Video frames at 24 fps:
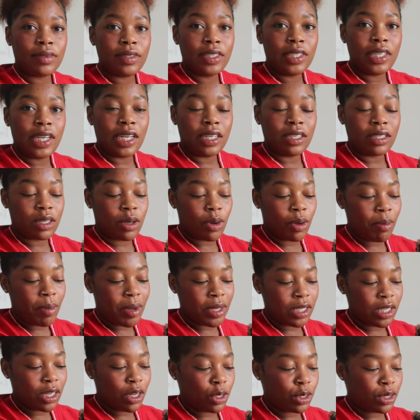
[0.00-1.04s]
Yeah, so we're
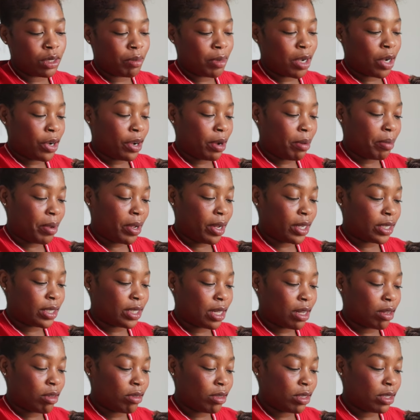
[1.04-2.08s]
about to go to my grandparents'
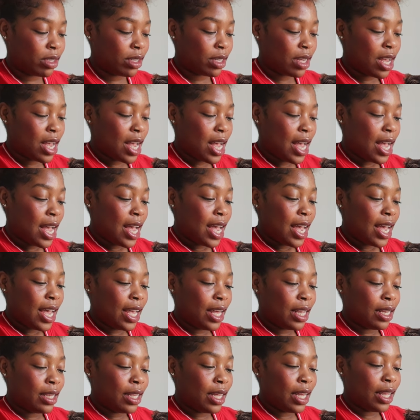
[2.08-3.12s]
house
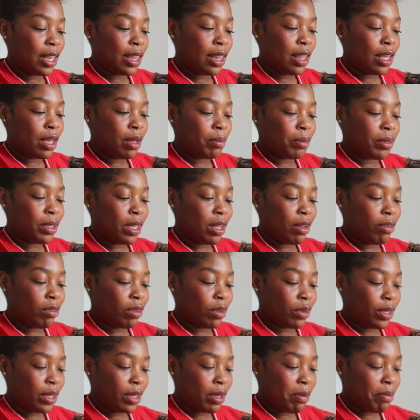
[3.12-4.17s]
and let them love
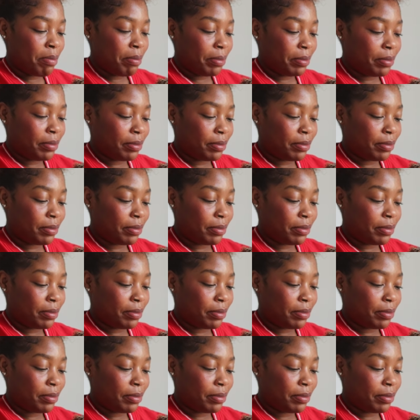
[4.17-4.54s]
on him.